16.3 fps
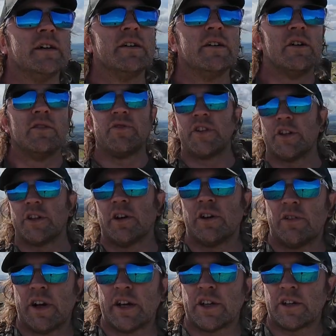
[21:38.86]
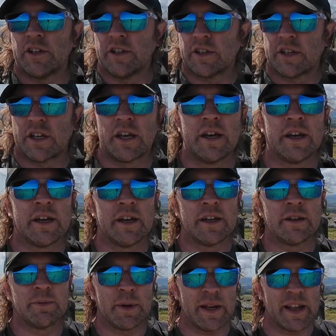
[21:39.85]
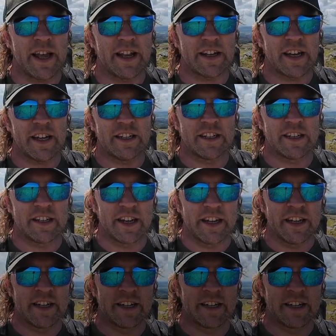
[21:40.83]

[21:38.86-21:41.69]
of the directions. It's been that day today.